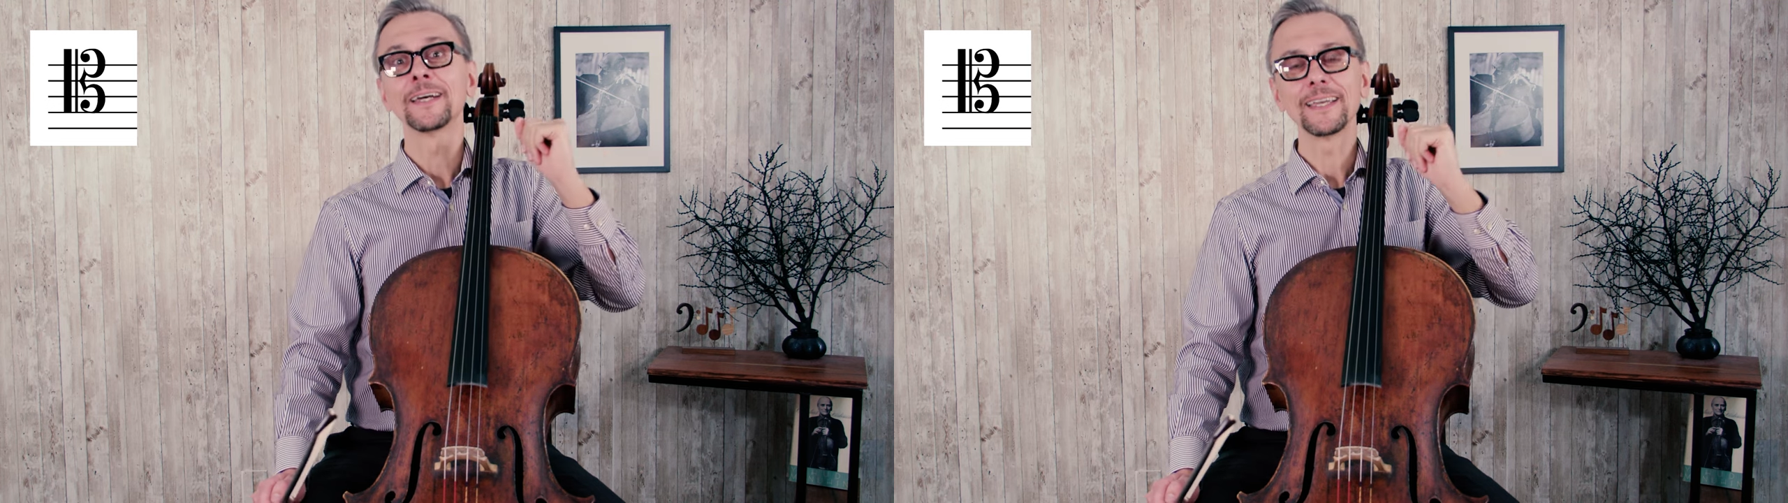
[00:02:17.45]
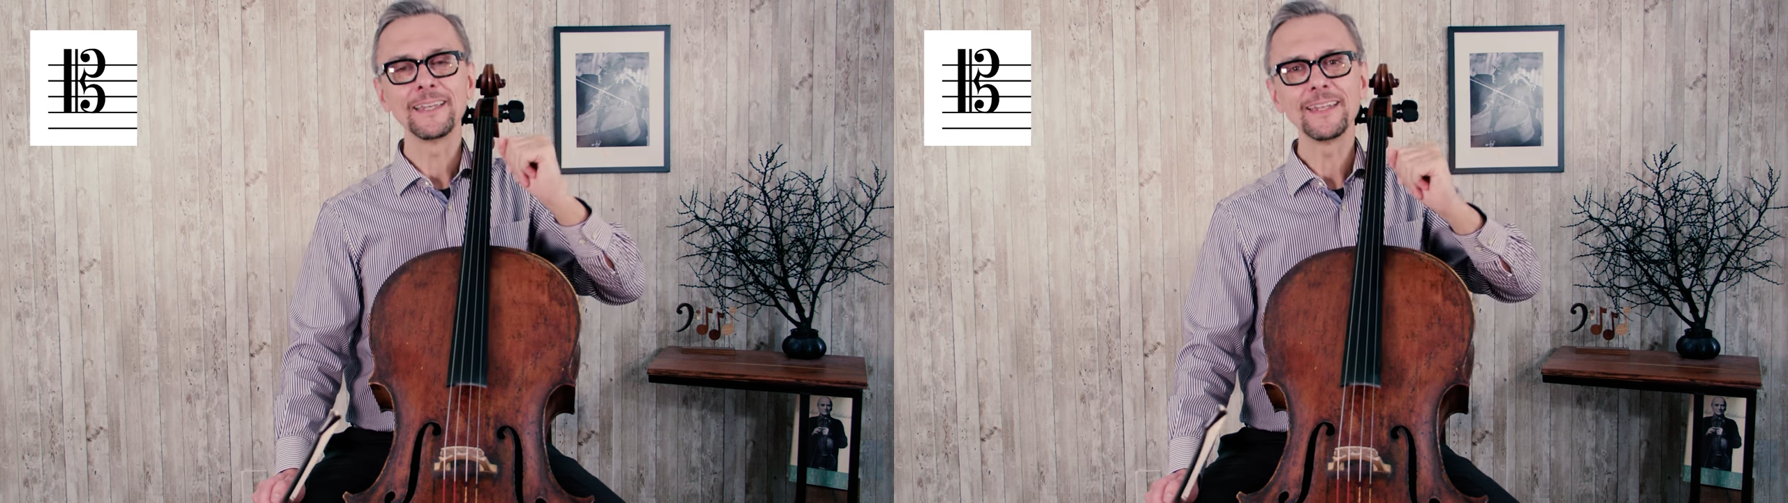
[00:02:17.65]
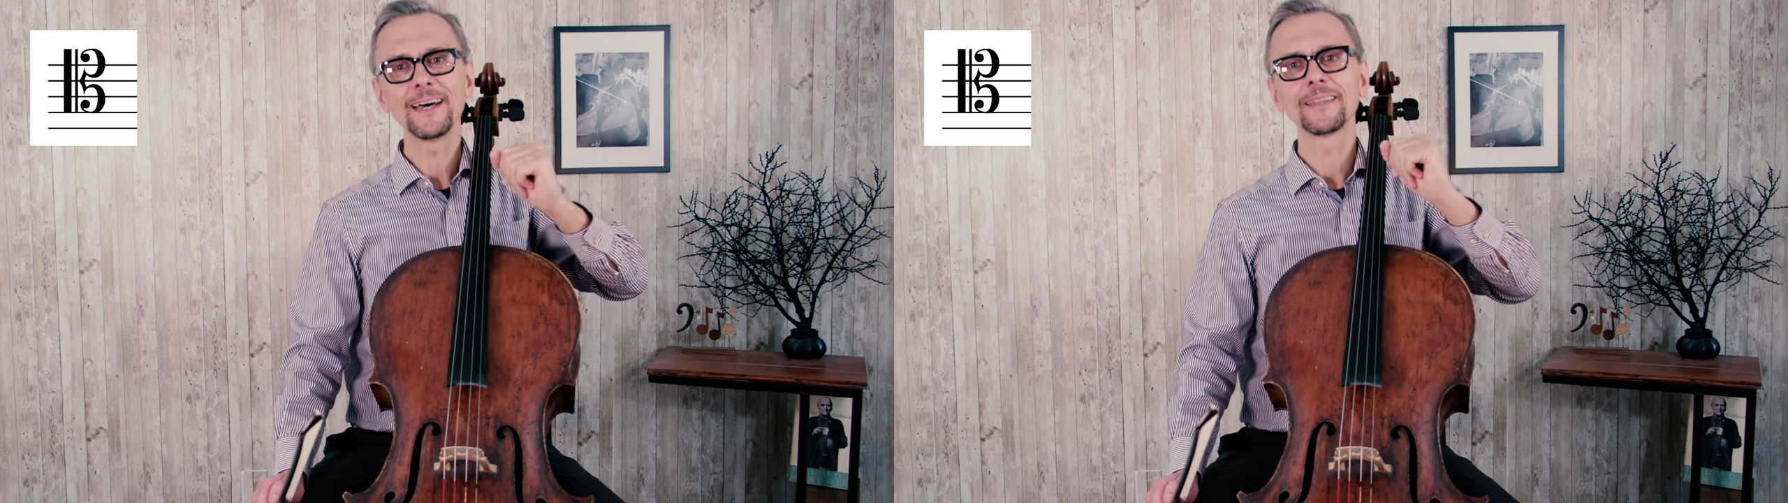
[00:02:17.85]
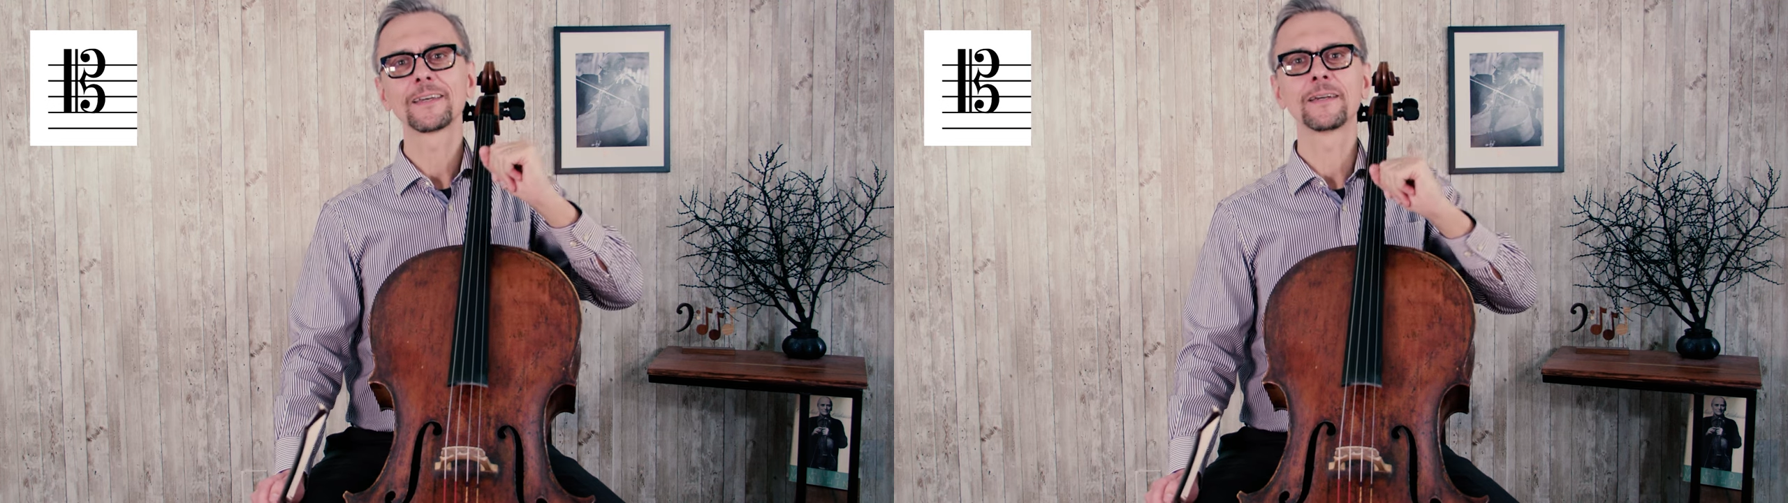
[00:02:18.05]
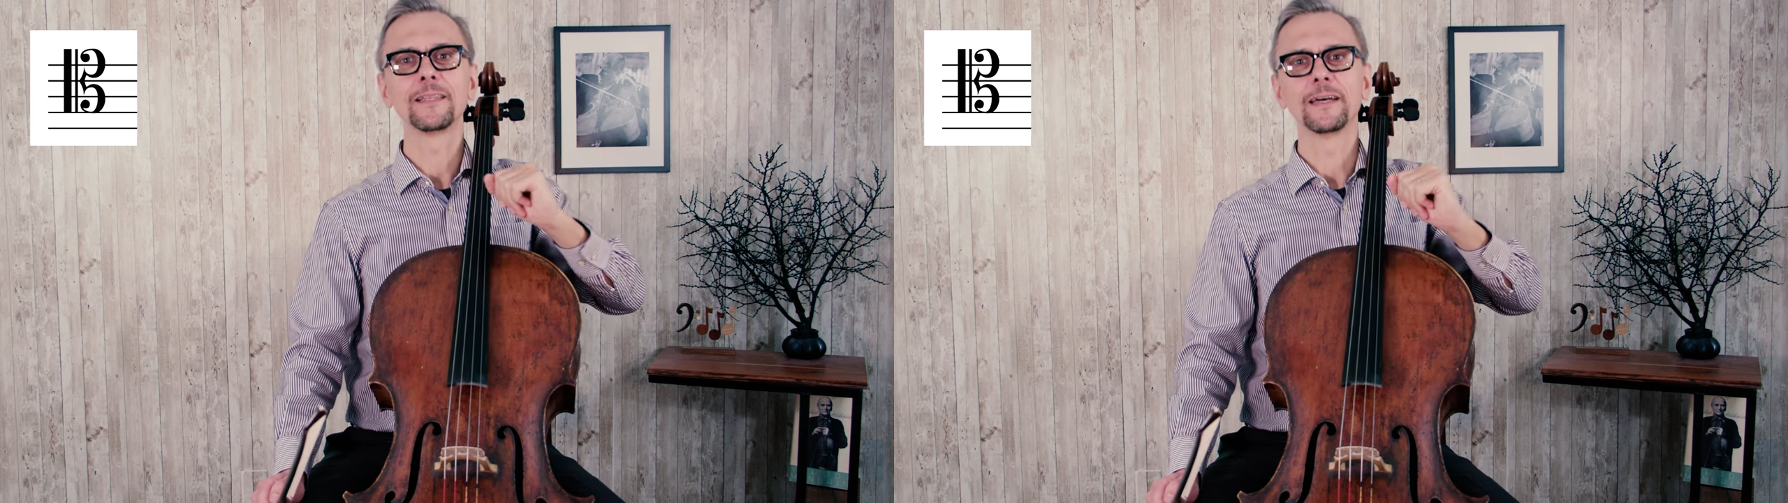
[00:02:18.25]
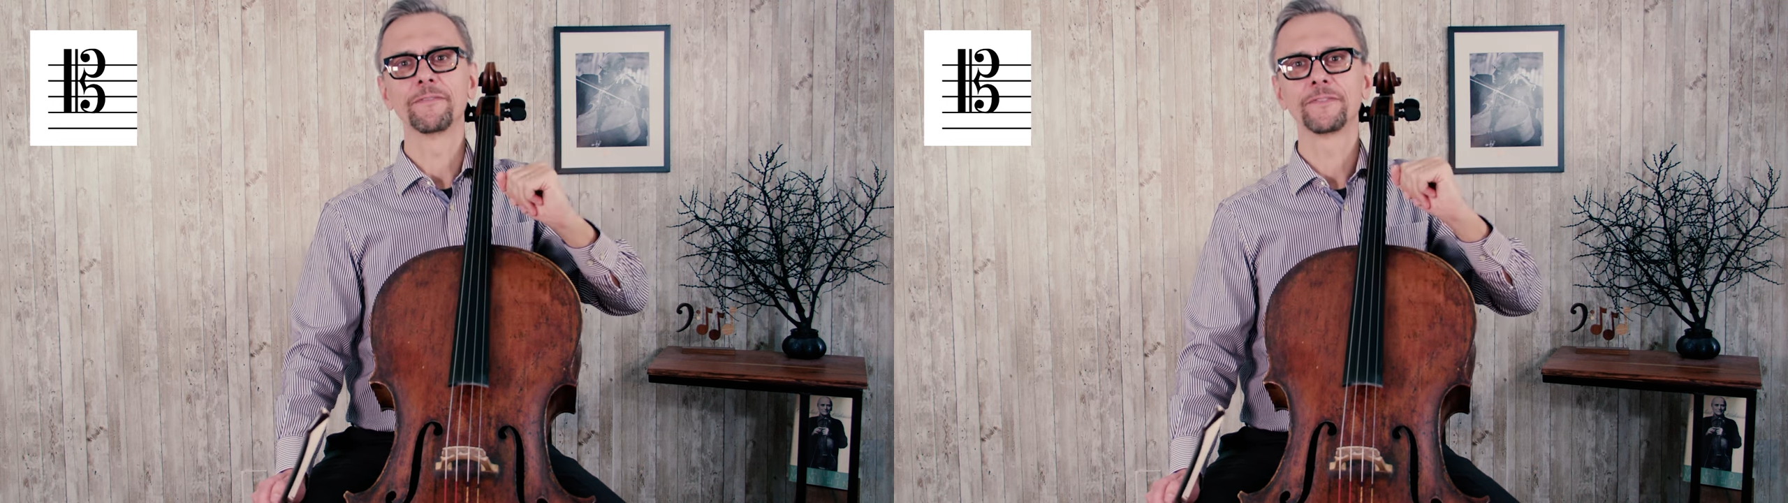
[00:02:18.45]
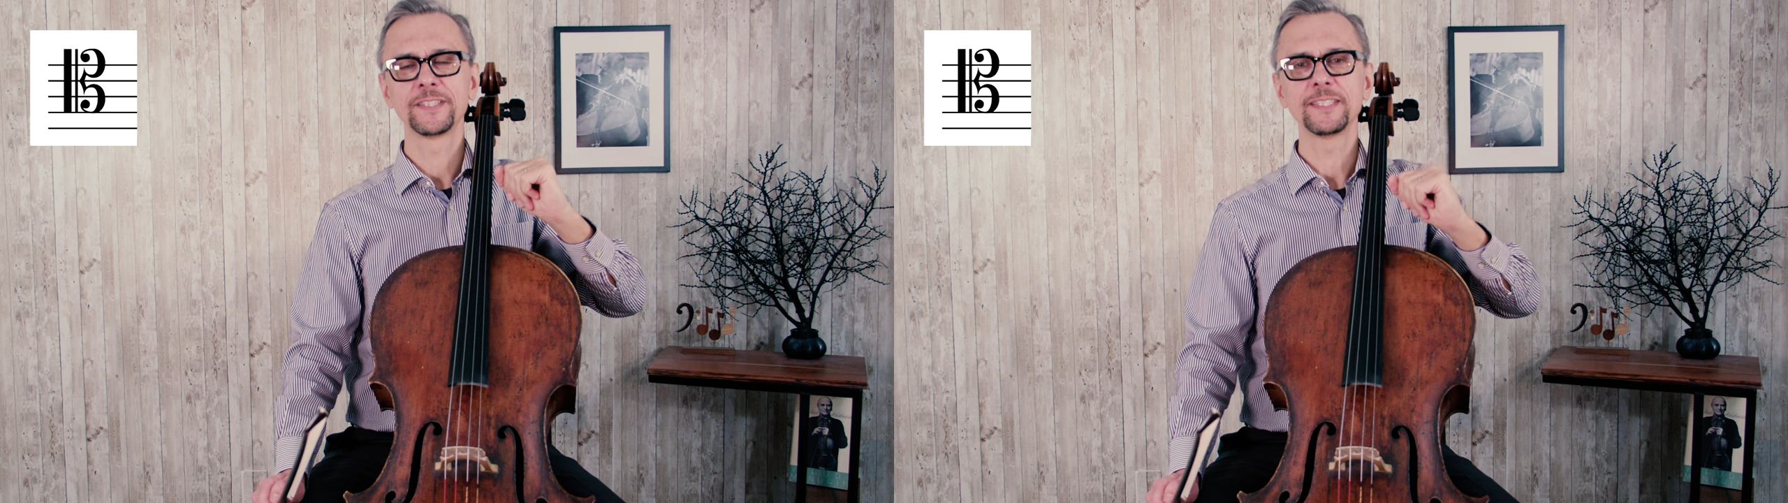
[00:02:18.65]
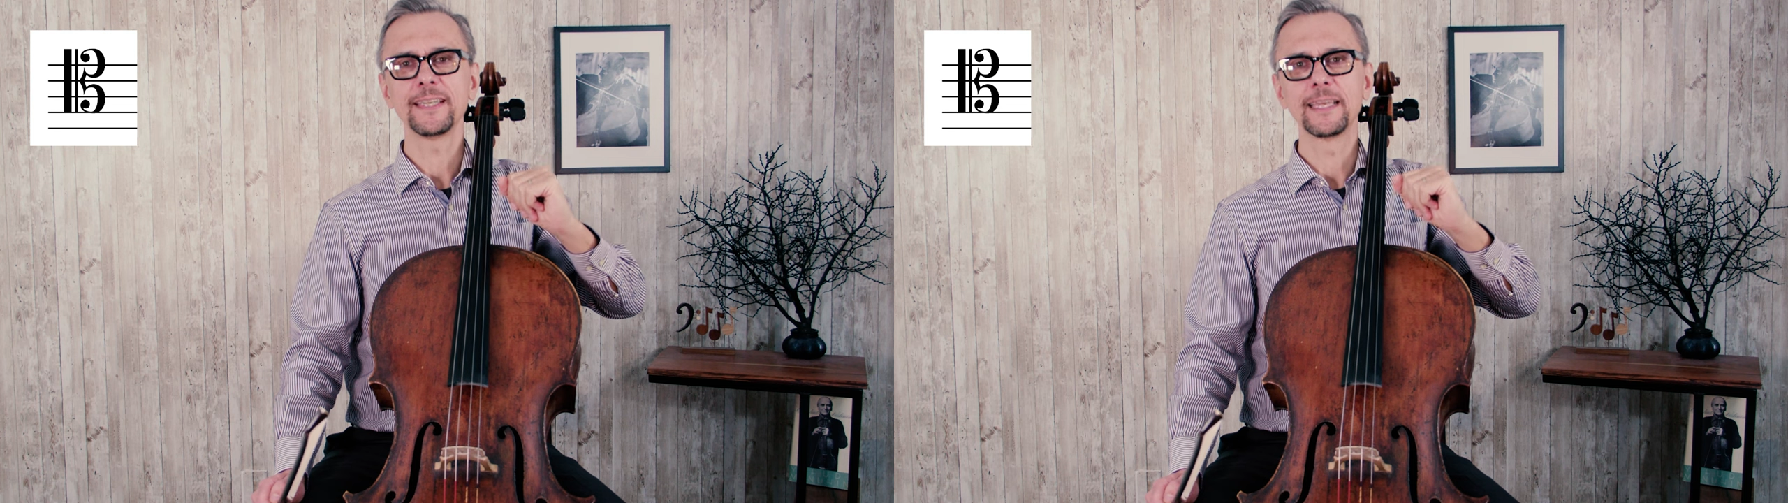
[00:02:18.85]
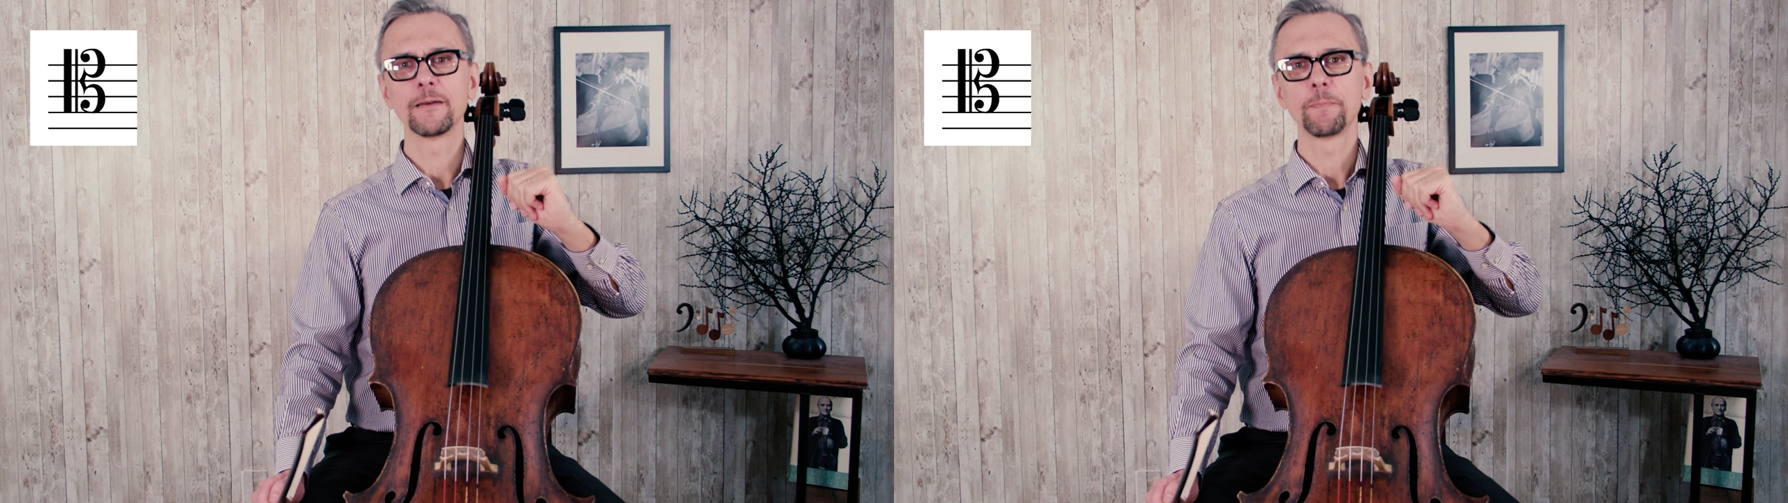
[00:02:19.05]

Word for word: another clef C,